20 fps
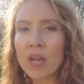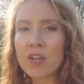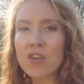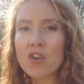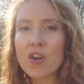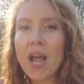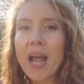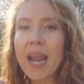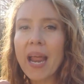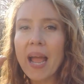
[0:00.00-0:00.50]
and
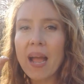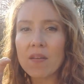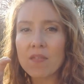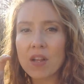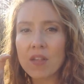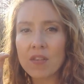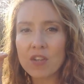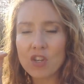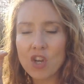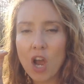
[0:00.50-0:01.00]
you're not
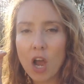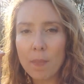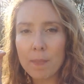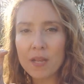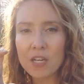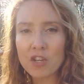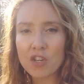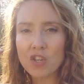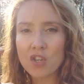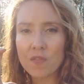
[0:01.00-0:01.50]
having the top
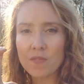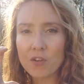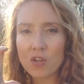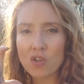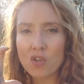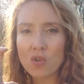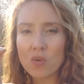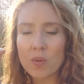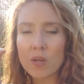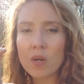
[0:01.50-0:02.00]
inches of your
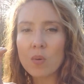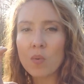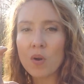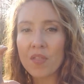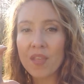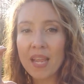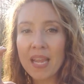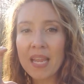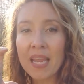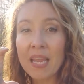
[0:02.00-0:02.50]
soil where
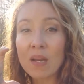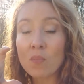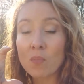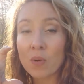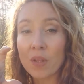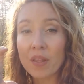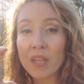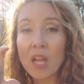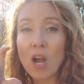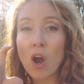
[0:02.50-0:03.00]
they get
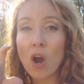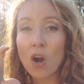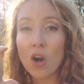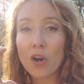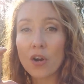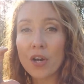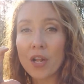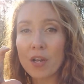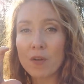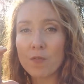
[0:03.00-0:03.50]
really
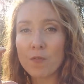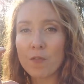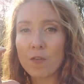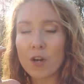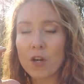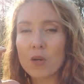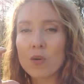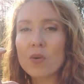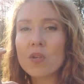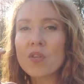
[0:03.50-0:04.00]
hard and
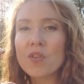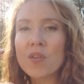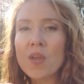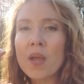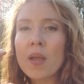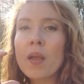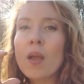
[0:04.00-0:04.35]
froze.